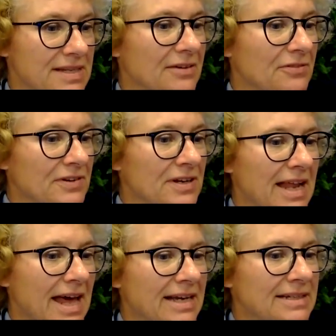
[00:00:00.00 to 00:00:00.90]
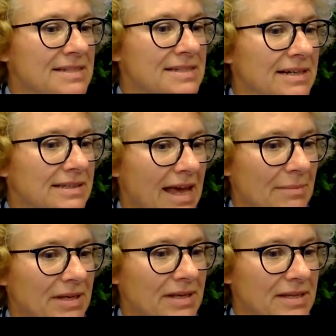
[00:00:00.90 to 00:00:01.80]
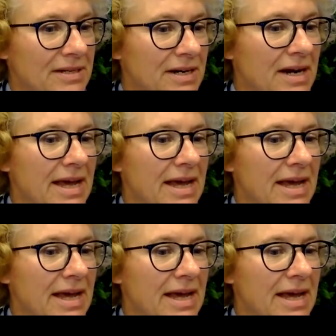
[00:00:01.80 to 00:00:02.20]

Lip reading: I feel like this academic year